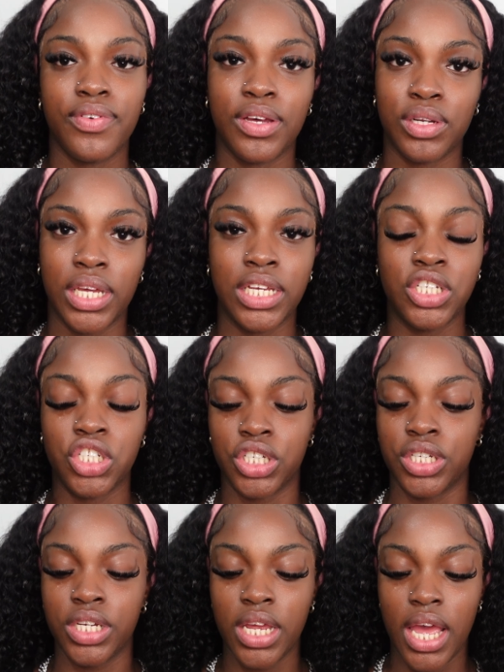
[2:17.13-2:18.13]

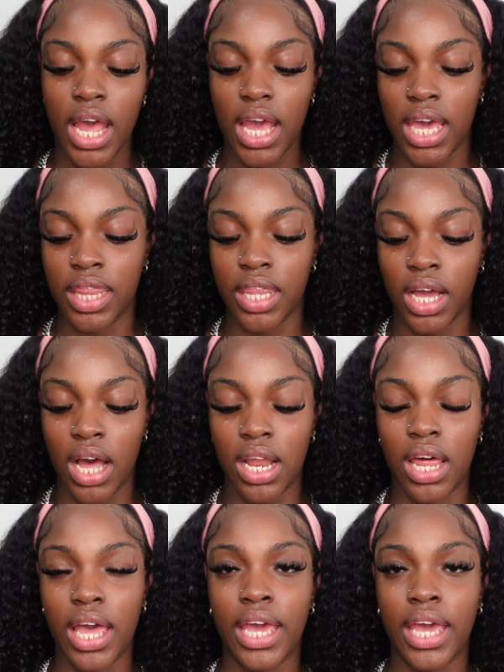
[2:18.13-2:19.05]
foundation in the color